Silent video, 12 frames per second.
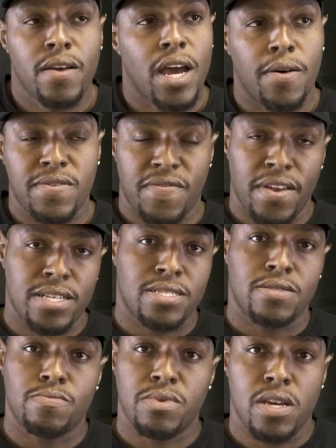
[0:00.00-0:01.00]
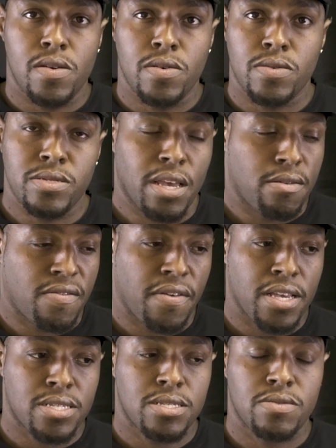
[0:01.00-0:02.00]
I was facing them no's, I was
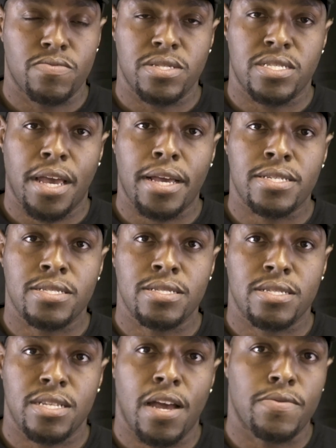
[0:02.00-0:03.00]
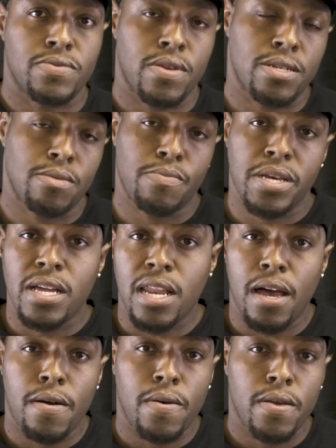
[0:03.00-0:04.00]
facing them rejections, and I was ready to bail
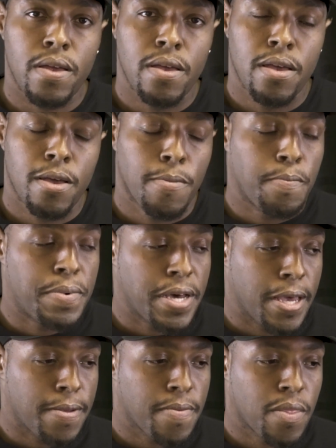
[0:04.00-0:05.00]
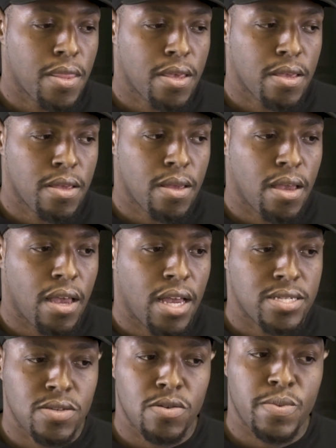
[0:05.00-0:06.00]
out. But I
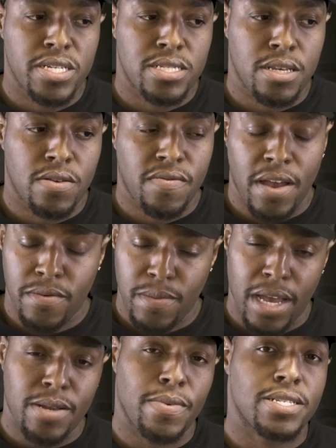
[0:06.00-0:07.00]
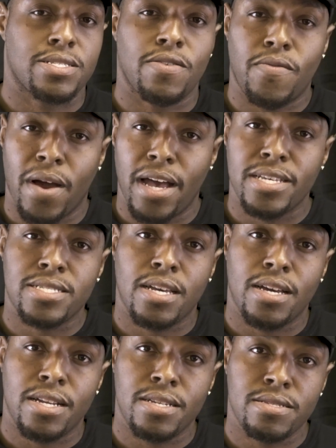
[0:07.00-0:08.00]
reminded myself why I
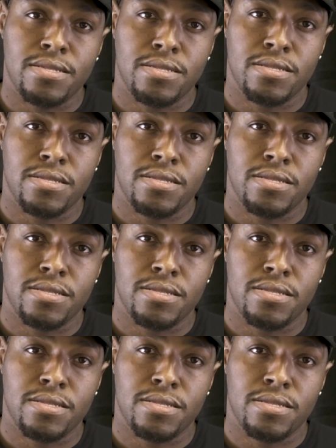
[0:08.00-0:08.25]
started,